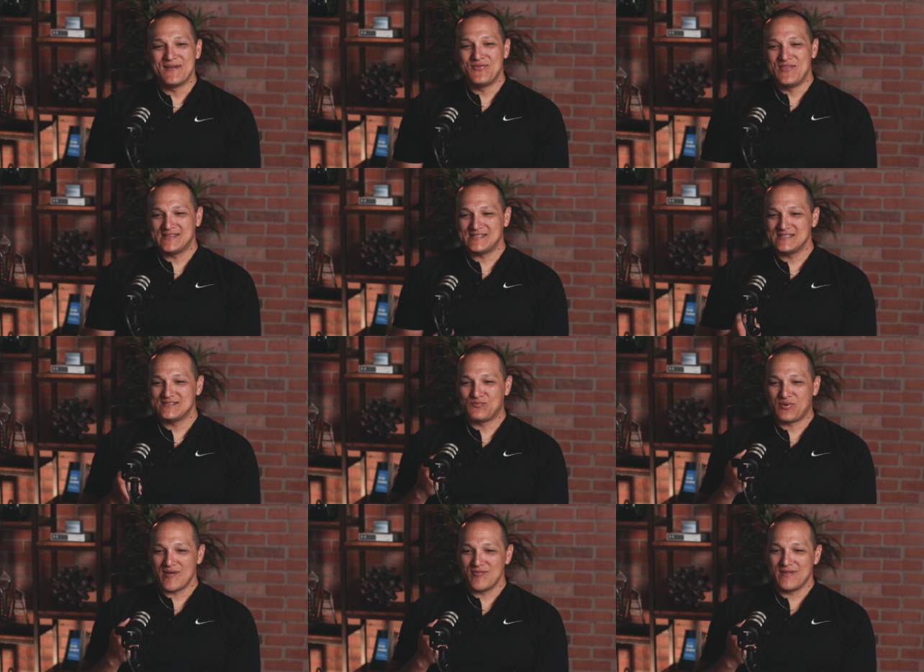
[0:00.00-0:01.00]
this is
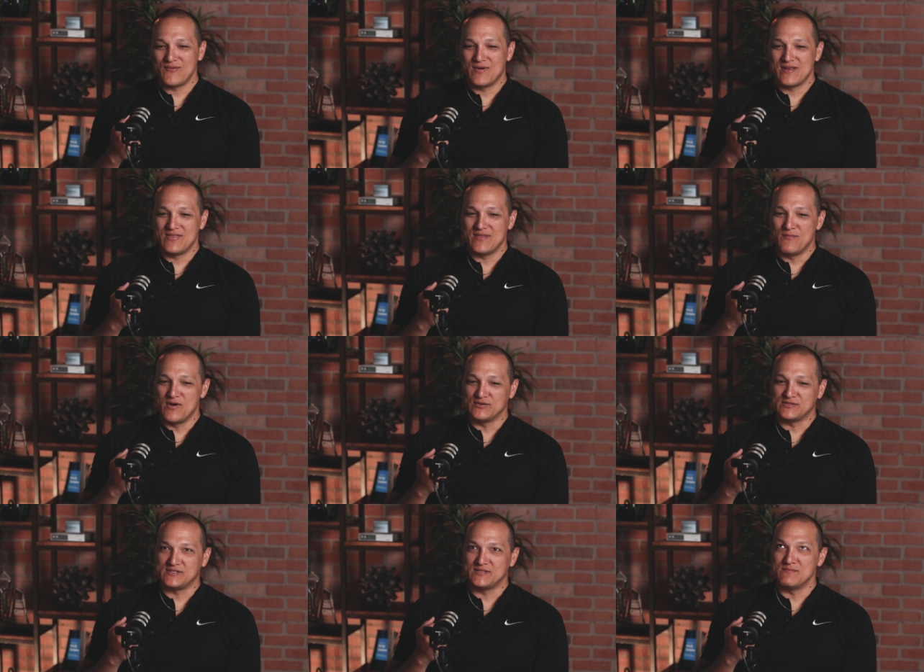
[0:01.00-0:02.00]
probably one of the
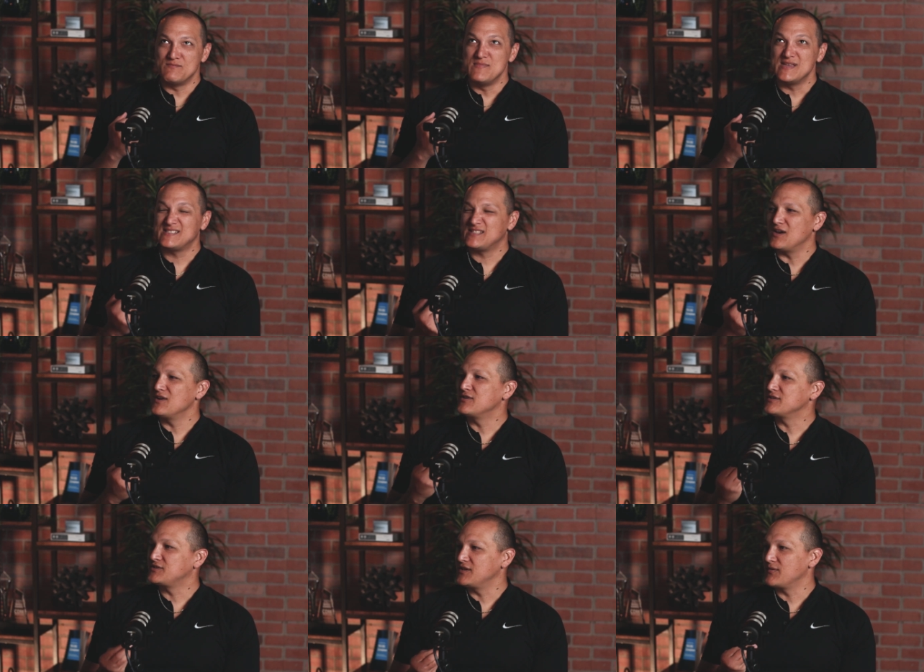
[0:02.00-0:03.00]
most
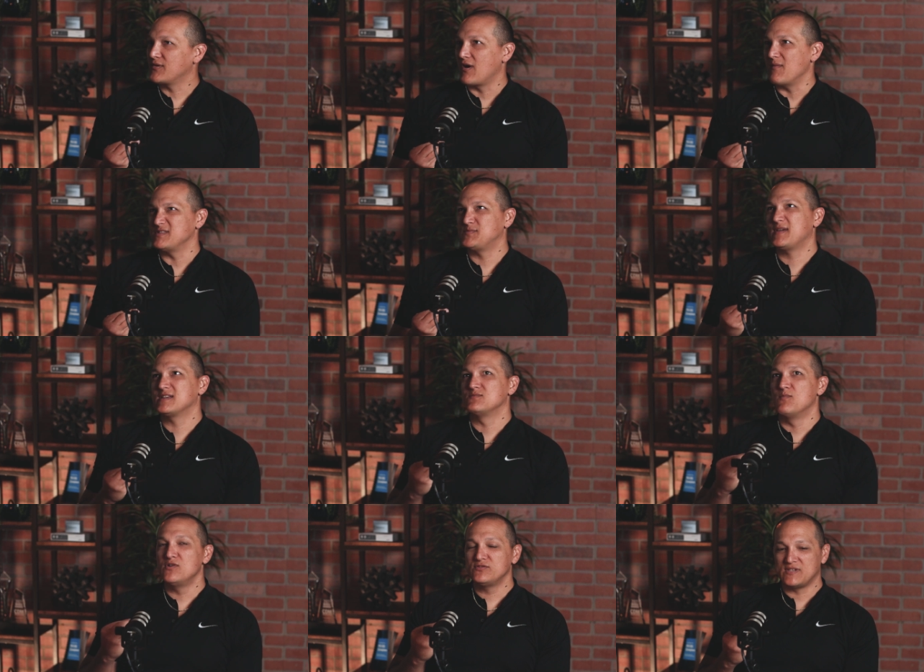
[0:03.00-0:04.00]
misunderstood requirements because
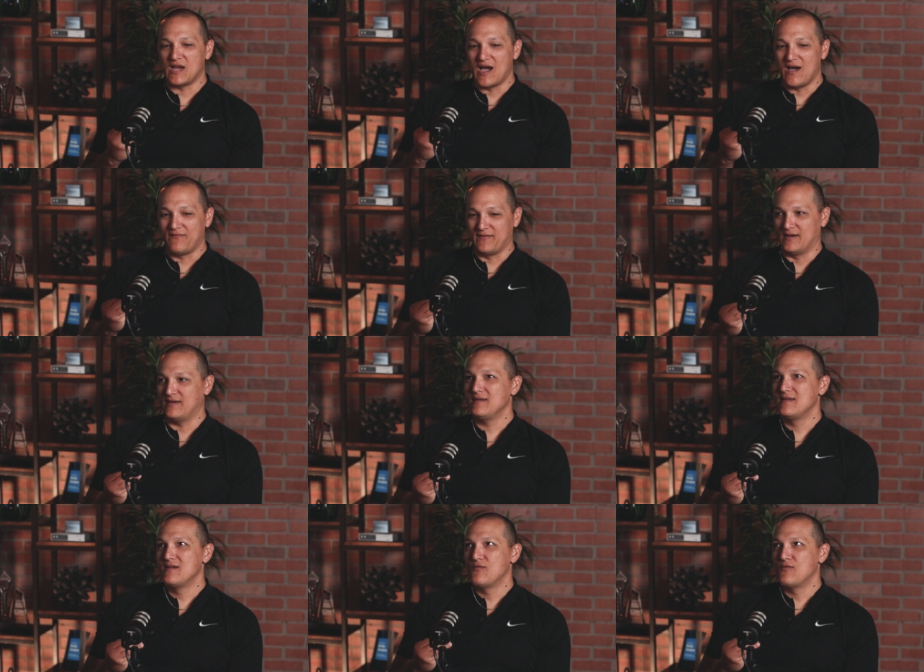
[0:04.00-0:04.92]
most often